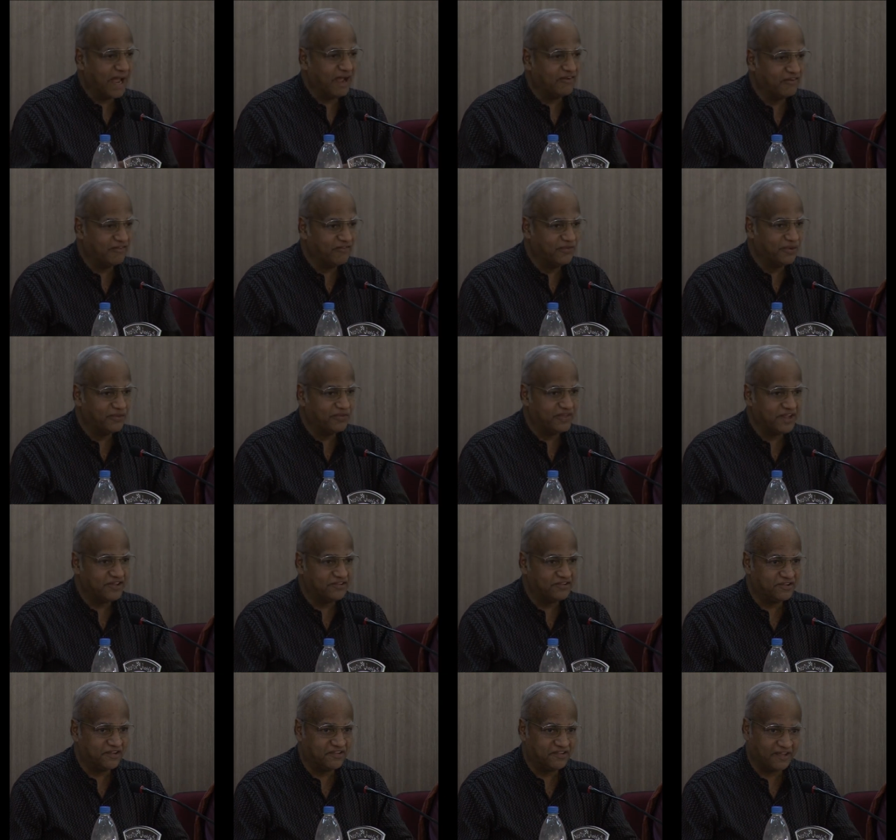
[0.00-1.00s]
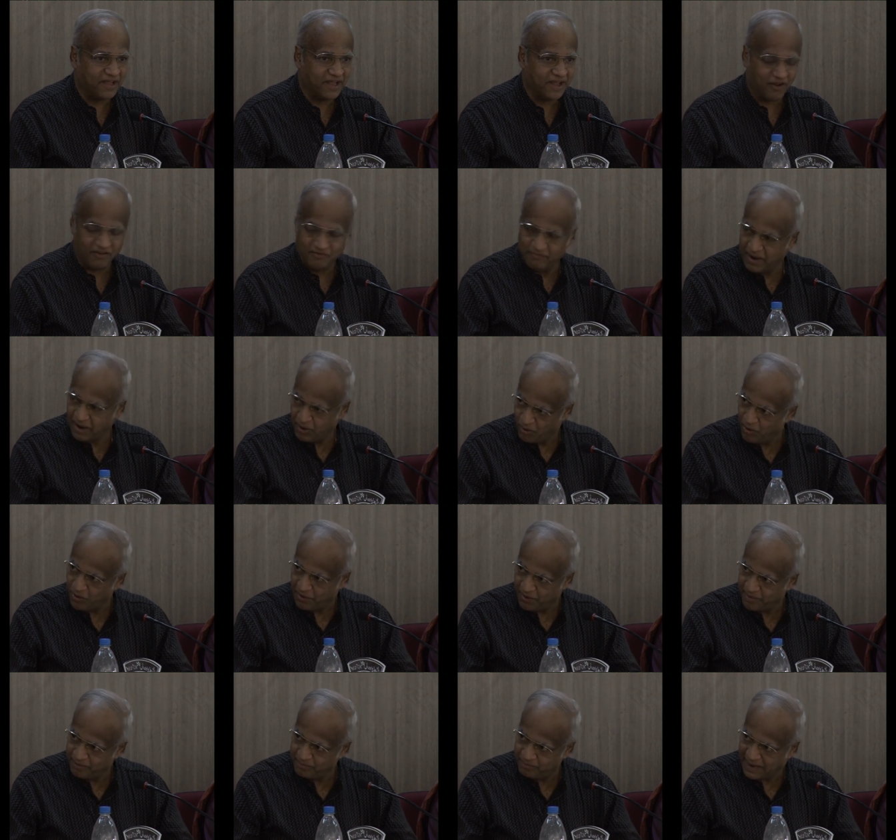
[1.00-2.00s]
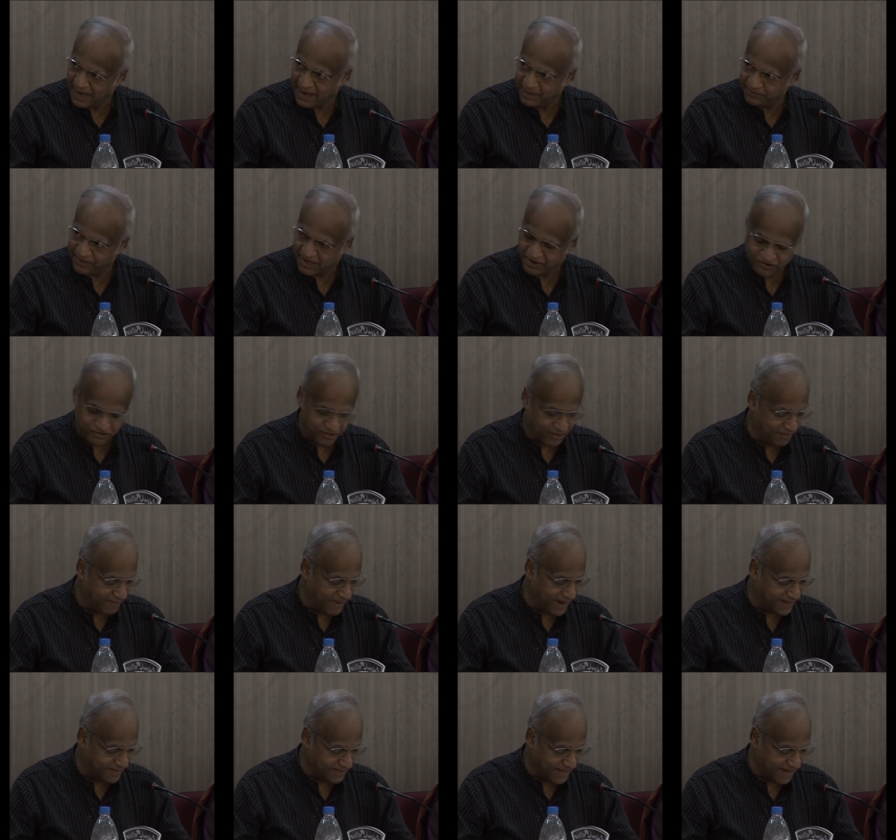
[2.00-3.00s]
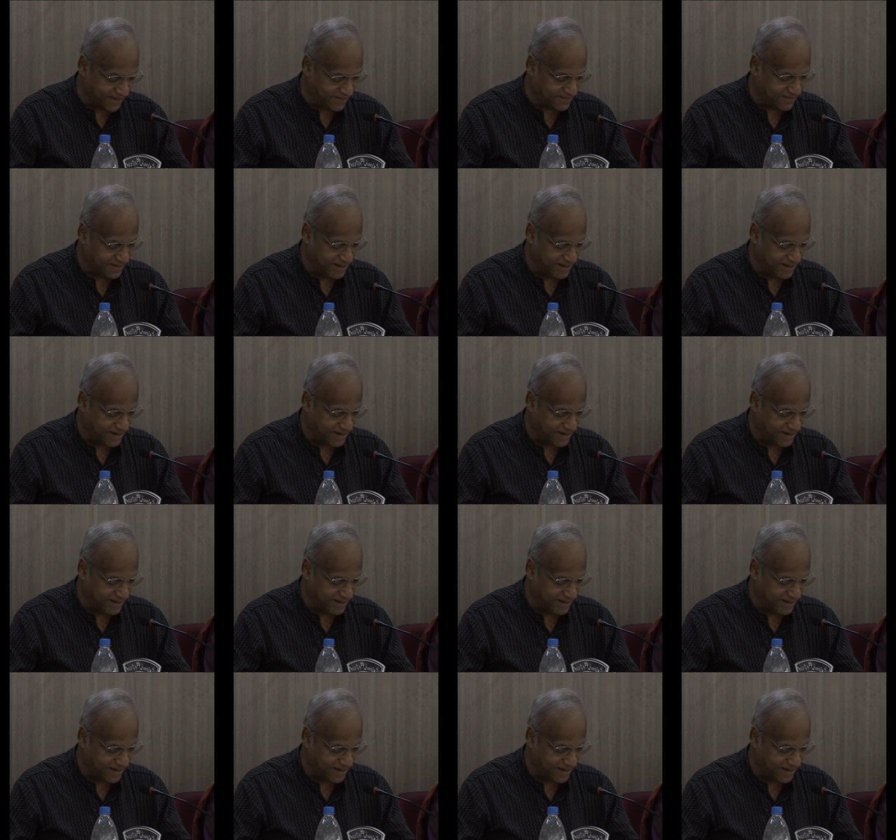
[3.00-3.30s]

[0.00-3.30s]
have a few things to say of my own. Perhaps I should make that